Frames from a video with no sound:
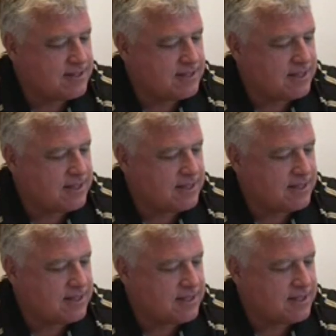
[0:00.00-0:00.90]

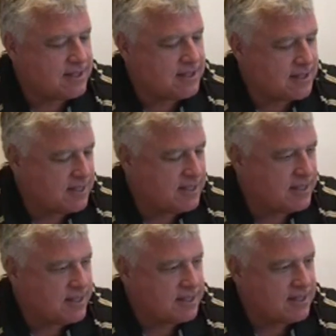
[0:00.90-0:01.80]

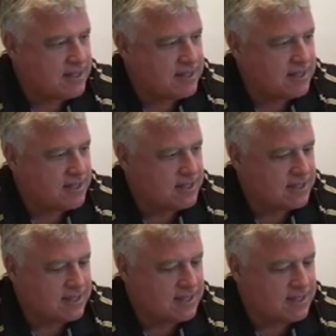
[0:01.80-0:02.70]

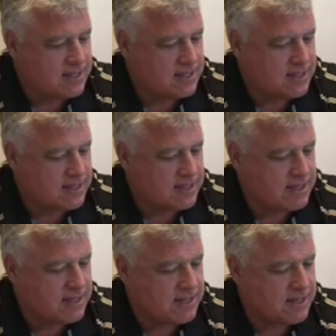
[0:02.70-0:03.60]

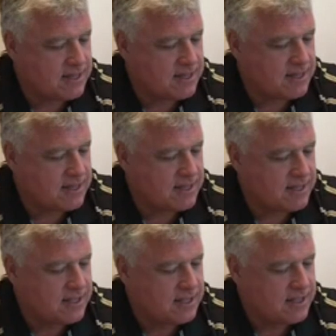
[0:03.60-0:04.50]

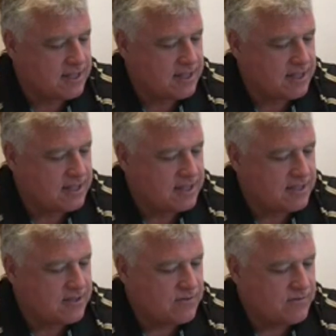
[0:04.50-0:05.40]

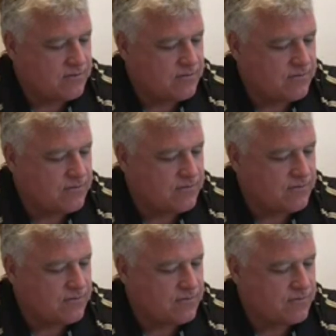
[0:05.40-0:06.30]

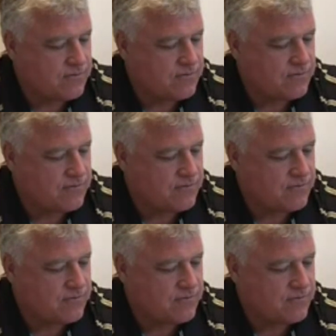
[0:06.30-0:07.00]
[no speech]